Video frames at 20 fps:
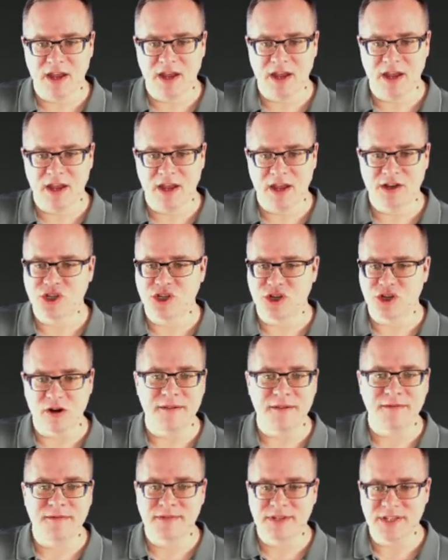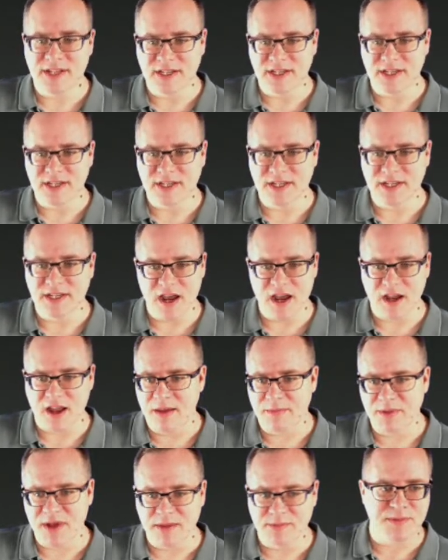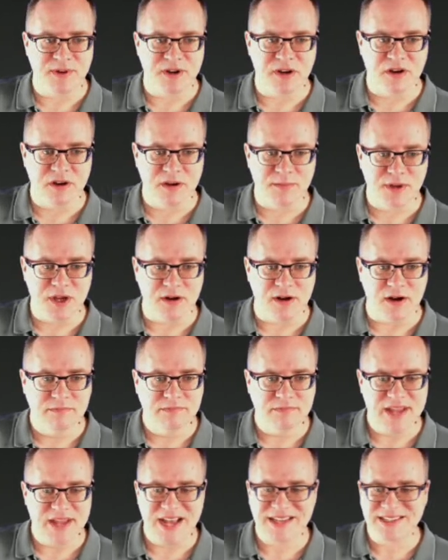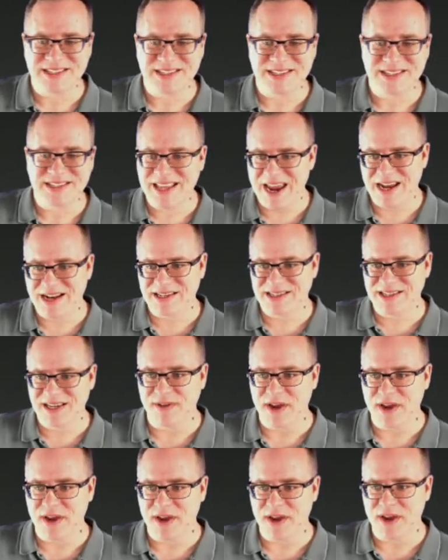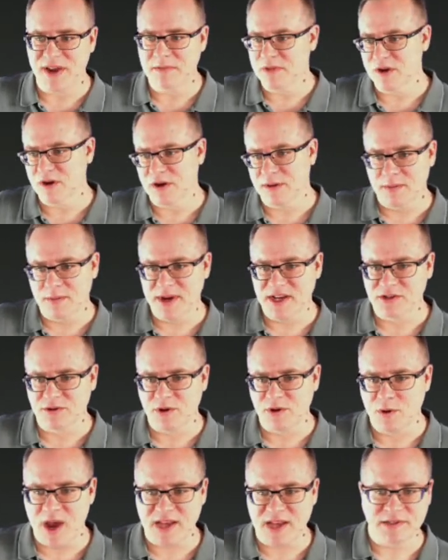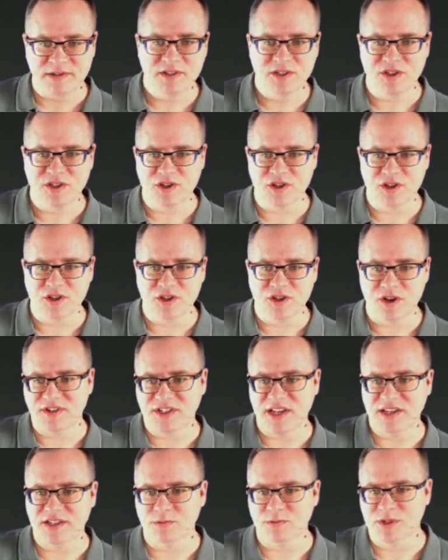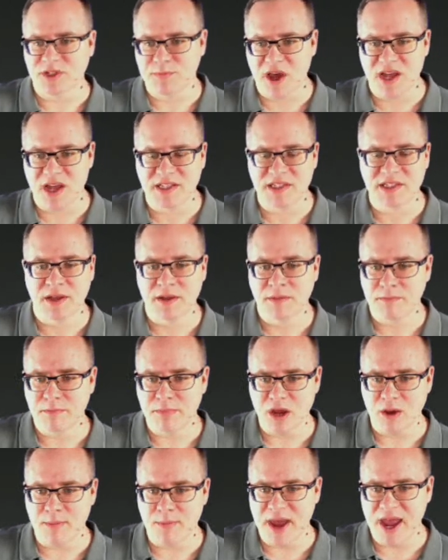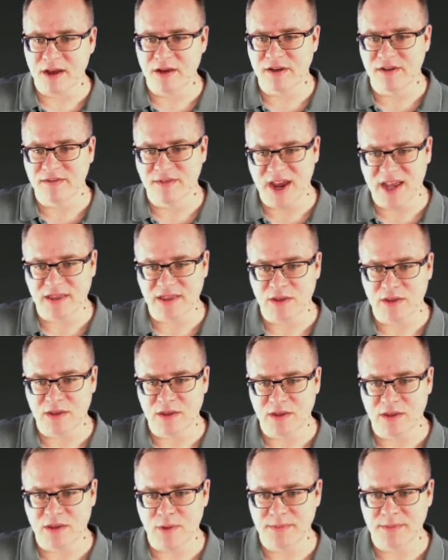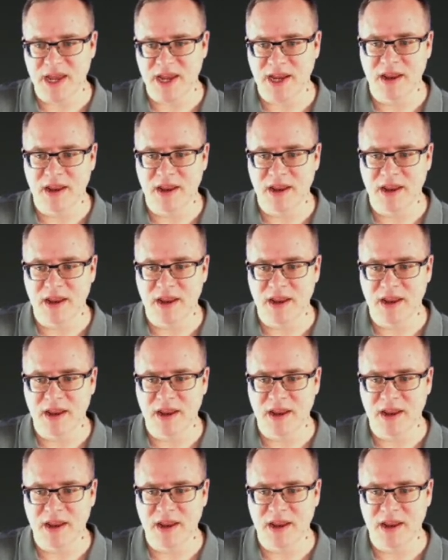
And sure enough, Disney.com comes up on your computer. That's the A to Z of it. Your computer makes a request, server sends the response, bingo, bango, you've got the website.